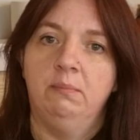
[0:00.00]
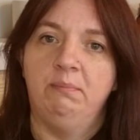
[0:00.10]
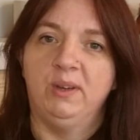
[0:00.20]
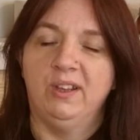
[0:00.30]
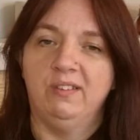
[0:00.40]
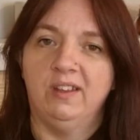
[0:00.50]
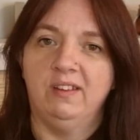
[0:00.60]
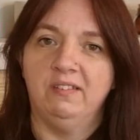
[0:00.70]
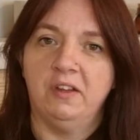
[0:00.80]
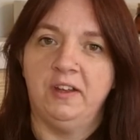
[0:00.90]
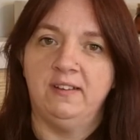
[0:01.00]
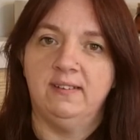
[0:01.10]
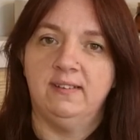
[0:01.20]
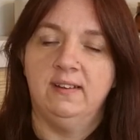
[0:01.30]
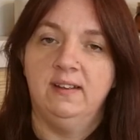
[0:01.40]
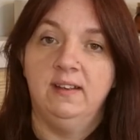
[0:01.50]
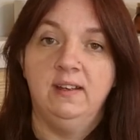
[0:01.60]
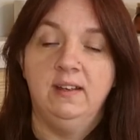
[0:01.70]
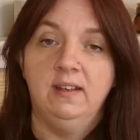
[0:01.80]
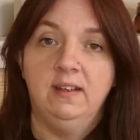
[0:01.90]
Because it is nice
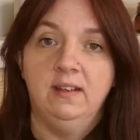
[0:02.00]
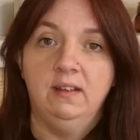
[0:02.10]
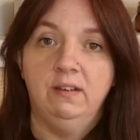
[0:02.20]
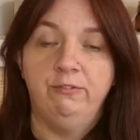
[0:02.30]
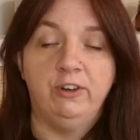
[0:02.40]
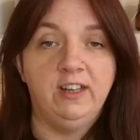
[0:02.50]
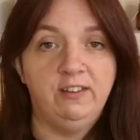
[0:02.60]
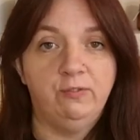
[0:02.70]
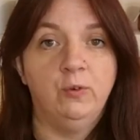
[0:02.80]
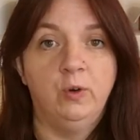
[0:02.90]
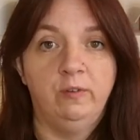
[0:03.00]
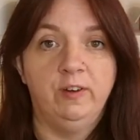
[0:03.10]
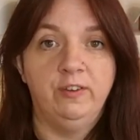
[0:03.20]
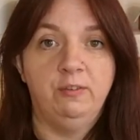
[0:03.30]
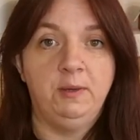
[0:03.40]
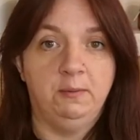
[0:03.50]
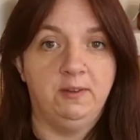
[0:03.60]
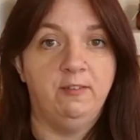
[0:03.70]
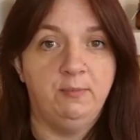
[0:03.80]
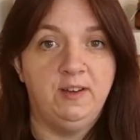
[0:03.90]
for at least four of us to be able to
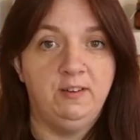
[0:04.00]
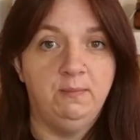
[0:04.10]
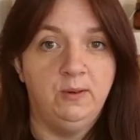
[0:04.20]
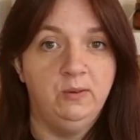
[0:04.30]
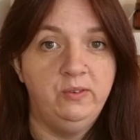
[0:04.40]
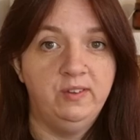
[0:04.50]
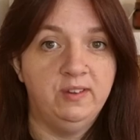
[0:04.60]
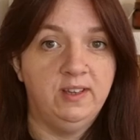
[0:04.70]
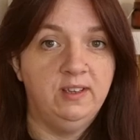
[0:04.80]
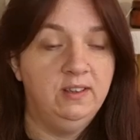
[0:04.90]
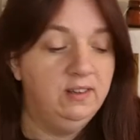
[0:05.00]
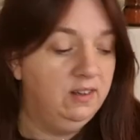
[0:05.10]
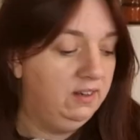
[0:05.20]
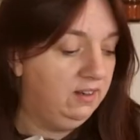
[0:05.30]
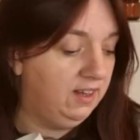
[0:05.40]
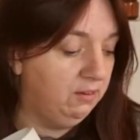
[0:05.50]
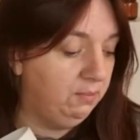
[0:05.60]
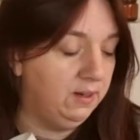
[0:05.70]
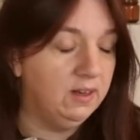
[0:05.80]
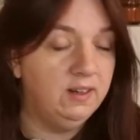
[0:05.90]
have matching bowls, isn't it? That would
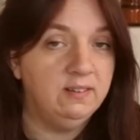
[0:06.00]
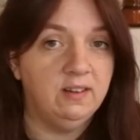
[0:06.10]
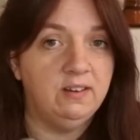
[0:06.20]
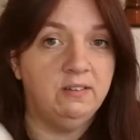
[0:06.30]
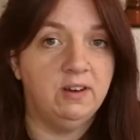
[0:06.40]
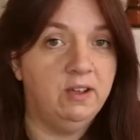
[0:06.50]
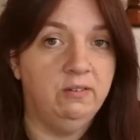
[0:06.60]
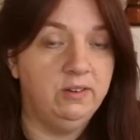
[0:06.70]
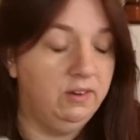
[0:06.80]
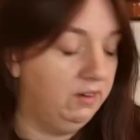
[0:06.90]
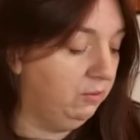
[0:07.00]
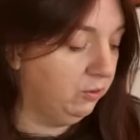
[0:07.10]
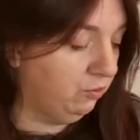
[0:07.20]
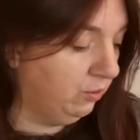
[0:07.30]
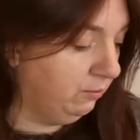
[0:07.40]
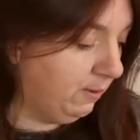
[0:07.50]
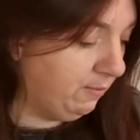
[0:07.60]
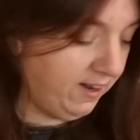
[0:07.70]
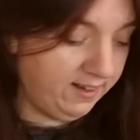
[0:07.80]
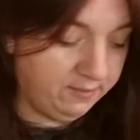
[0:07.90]
be nice. I don't know. I don't know what's wrong with my
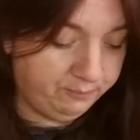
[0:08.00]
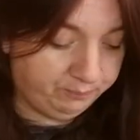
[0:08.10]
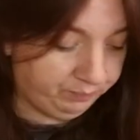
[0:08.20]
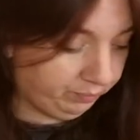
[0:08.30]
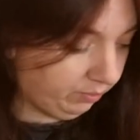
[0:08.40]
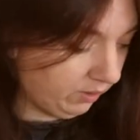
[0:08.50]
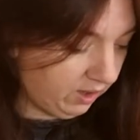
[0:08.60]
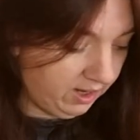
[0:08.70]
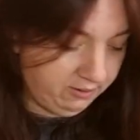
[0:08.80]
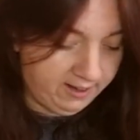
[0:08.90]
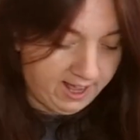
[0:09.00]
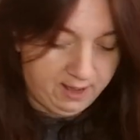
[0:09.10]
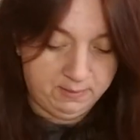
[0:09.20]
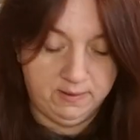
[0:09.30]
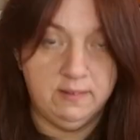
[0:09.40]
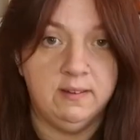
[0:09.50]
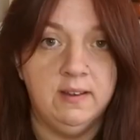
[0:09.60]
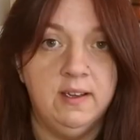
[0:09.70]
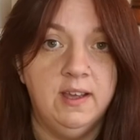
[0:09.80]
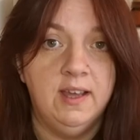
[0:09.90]
brain. Anyway, that happened.
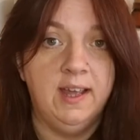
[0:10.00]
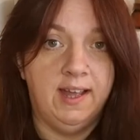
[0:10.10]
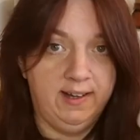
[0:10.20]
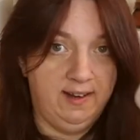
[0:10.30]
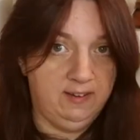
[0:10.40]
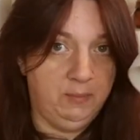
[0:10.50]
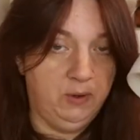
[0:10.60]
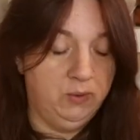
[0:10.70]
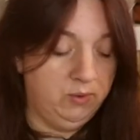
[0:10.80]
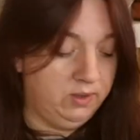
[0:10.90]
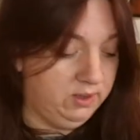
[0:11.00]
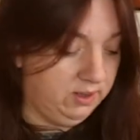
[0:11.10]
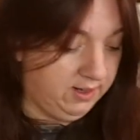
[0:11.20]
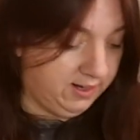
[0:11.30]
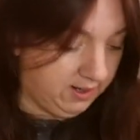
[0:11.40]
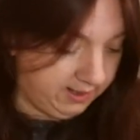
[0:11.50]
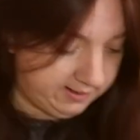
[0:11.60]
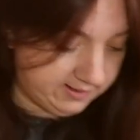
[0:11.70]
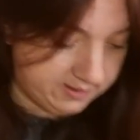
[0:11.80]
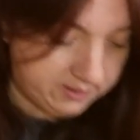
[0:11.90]
And there's bowls and they're
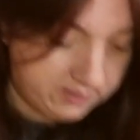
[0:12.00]
nice.